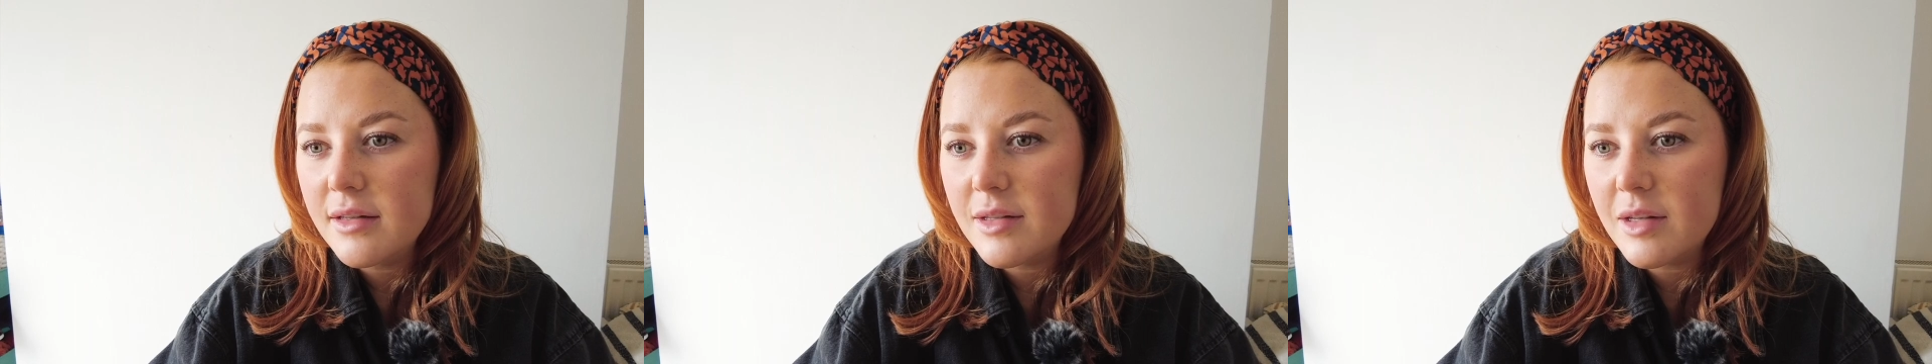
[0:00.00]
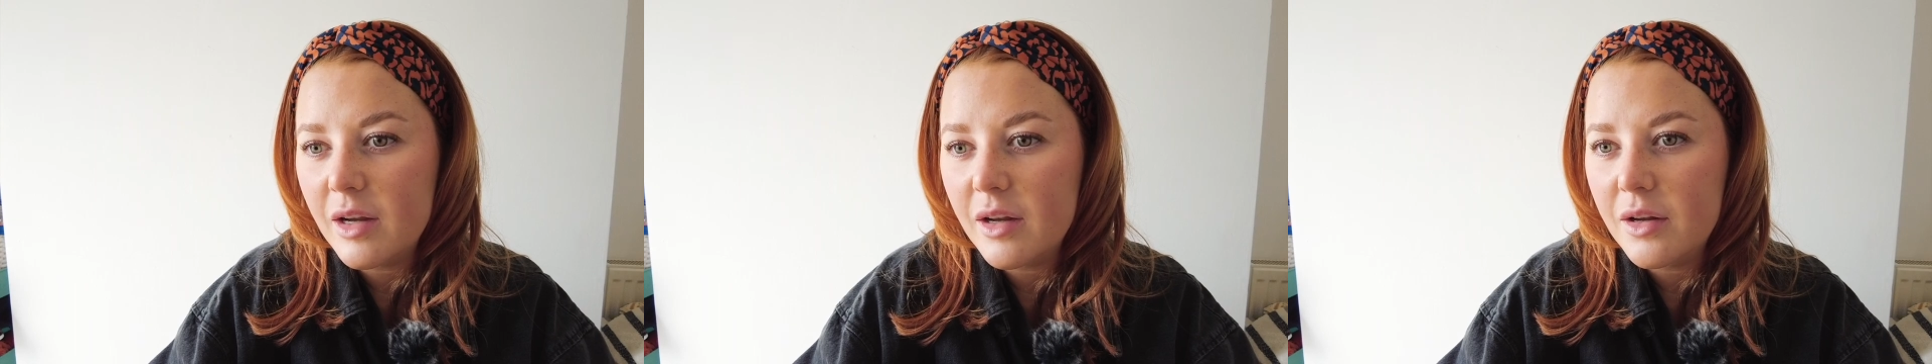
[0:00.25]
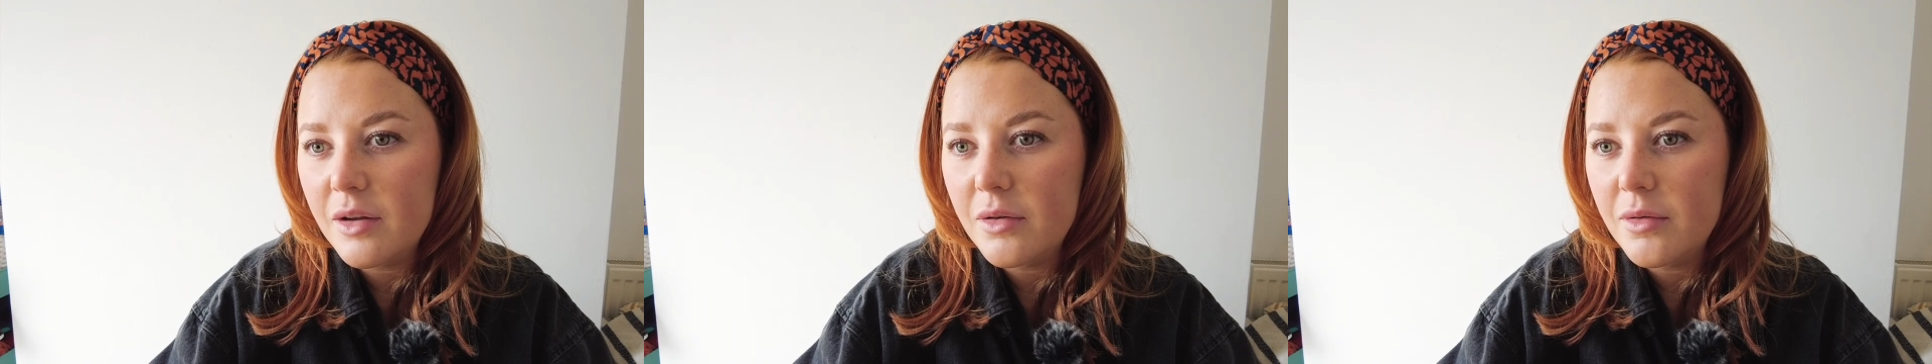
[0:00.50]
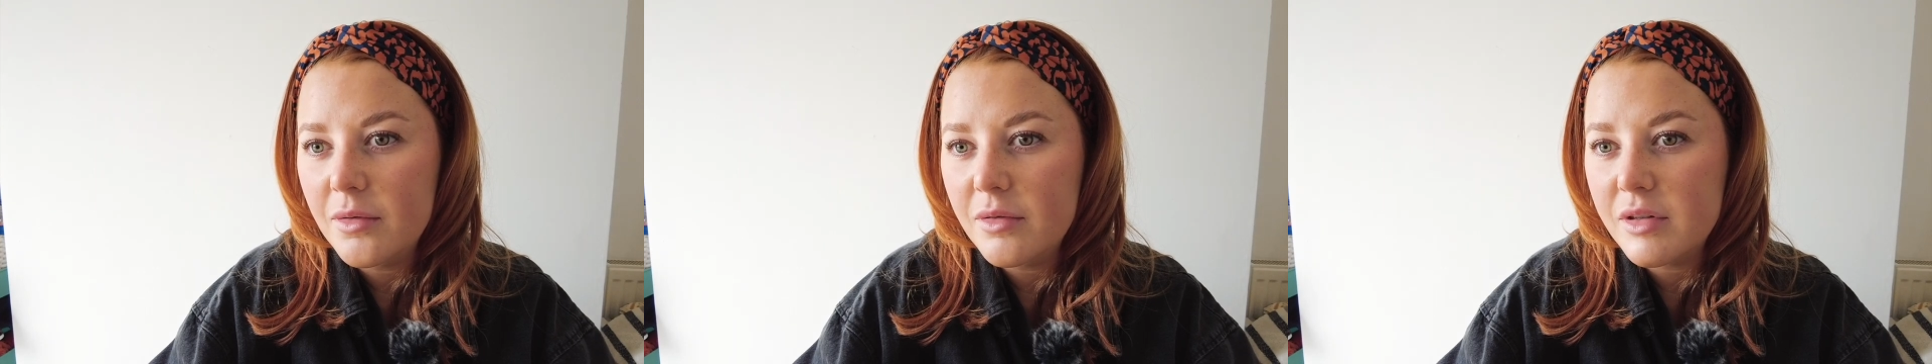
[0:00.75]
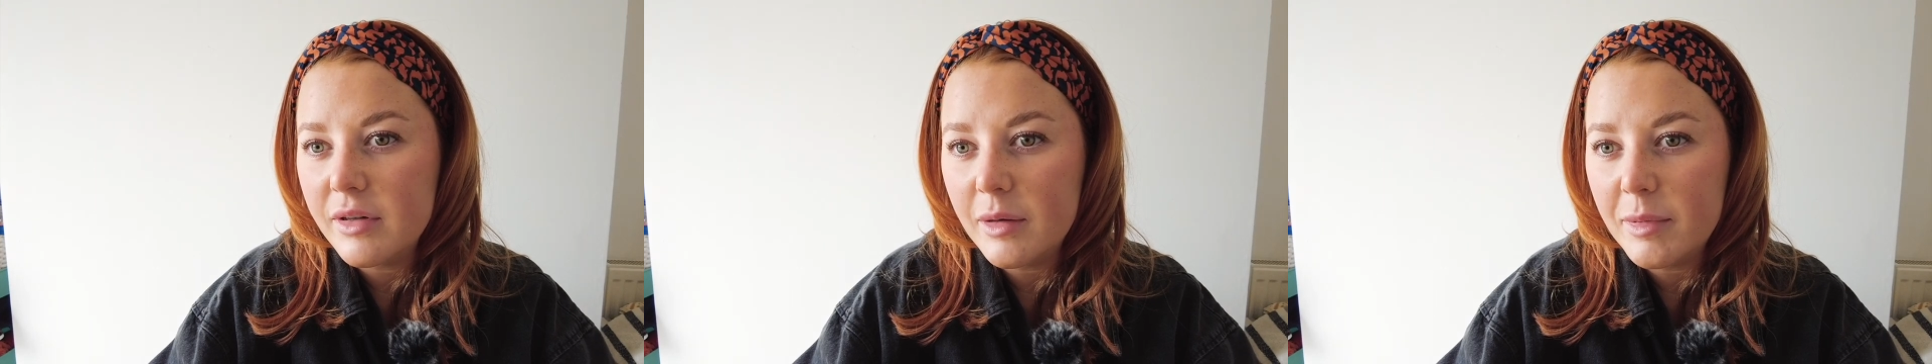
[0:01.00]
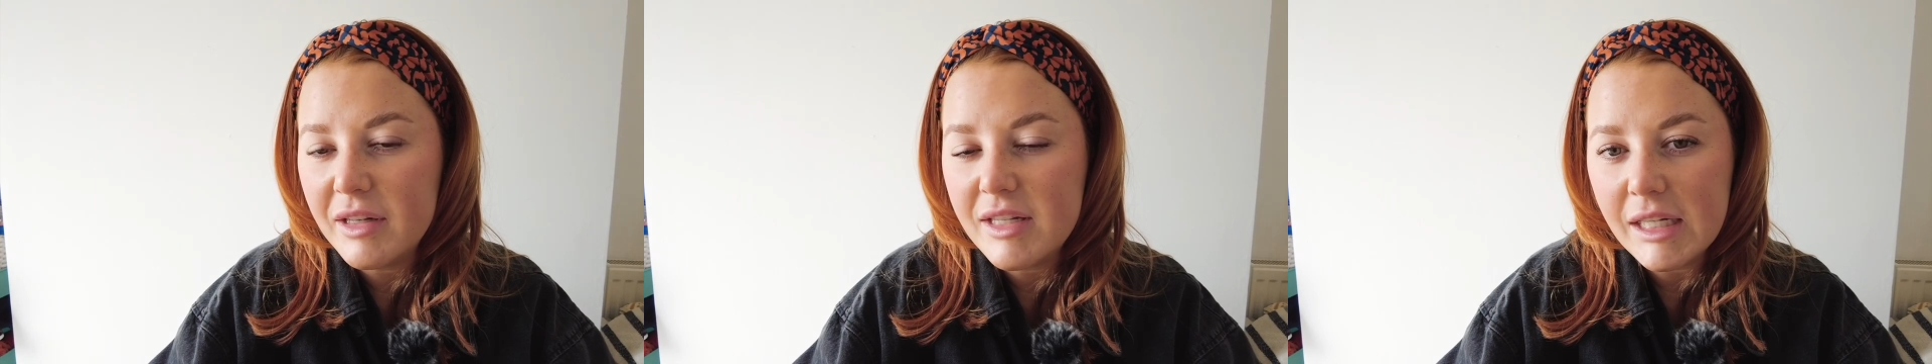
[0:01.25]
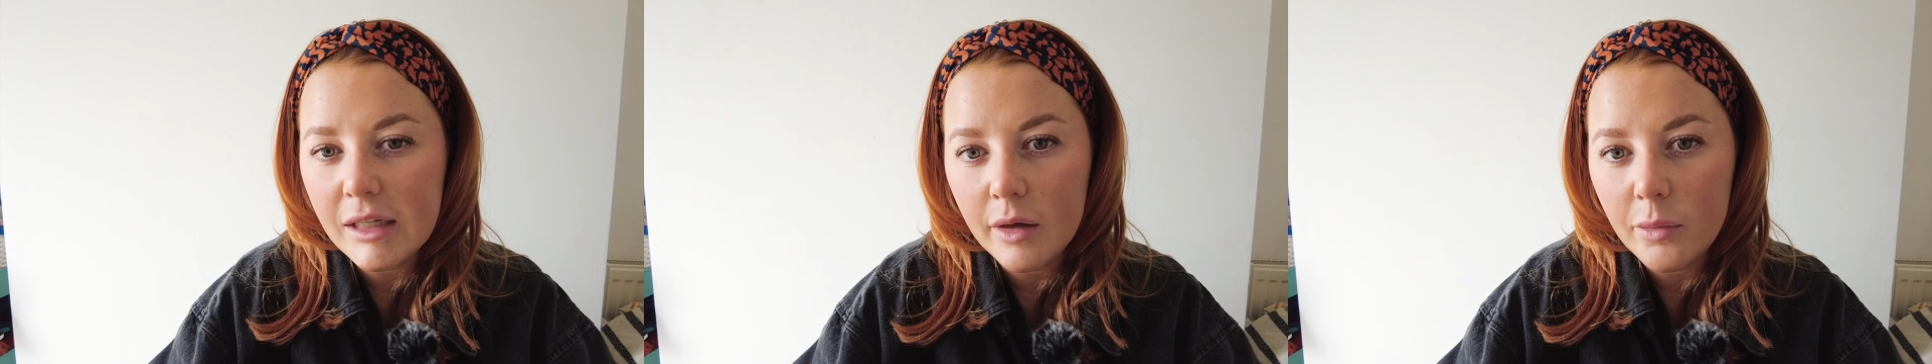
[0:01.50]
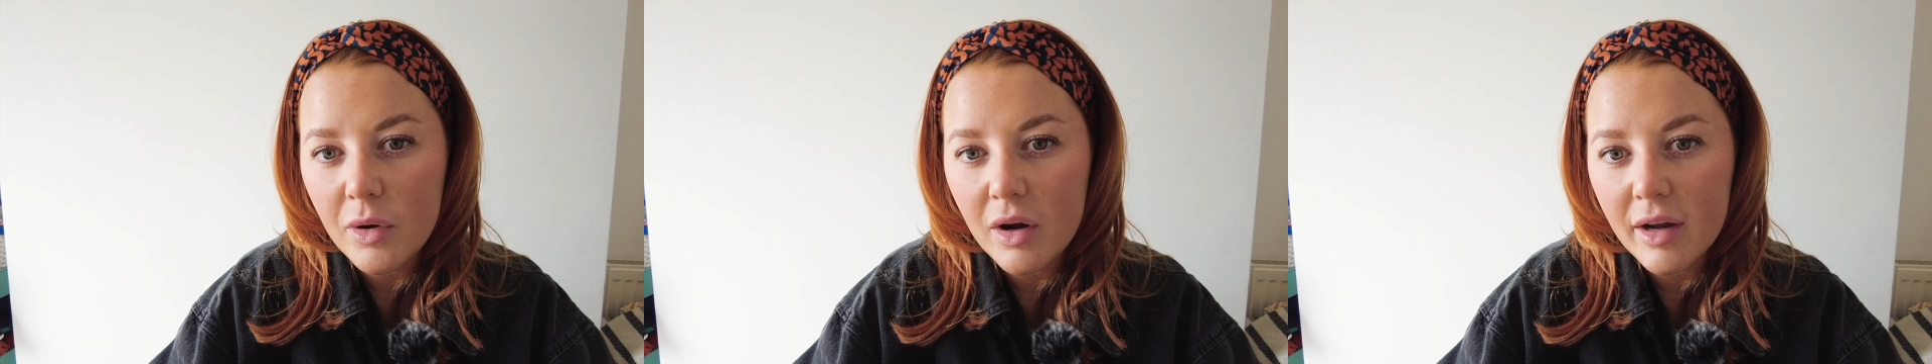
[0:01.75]
so doing a bit of
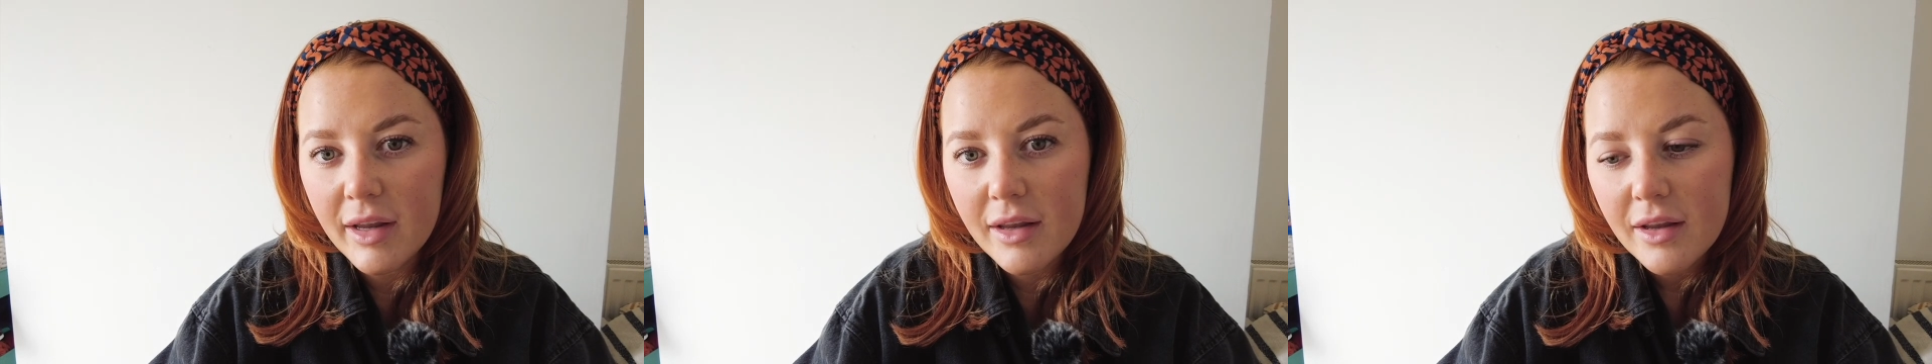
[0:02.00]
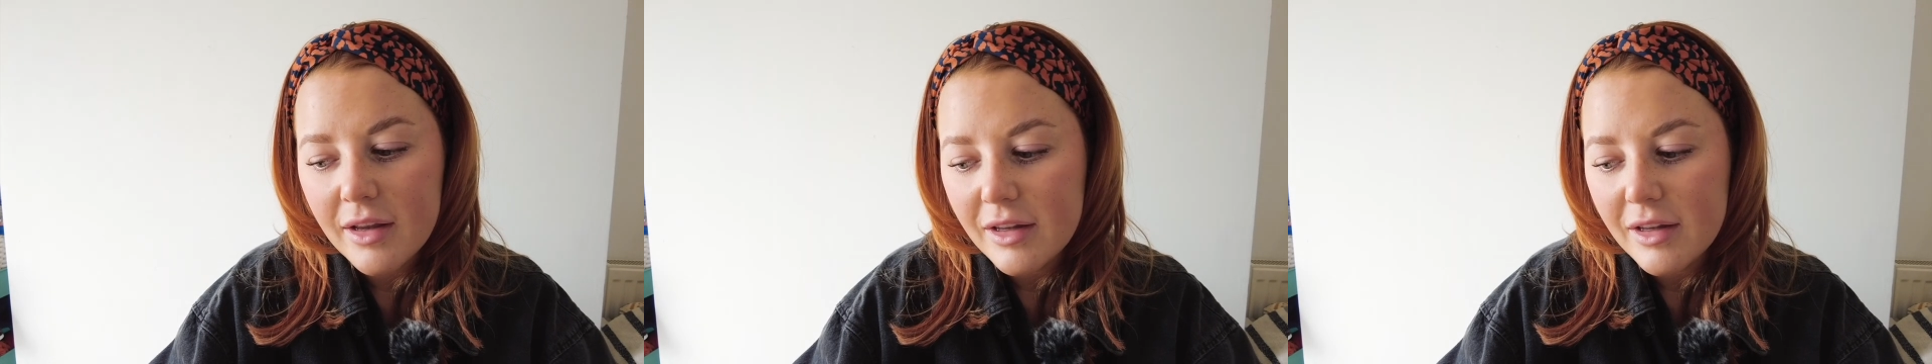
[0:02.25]
DIY.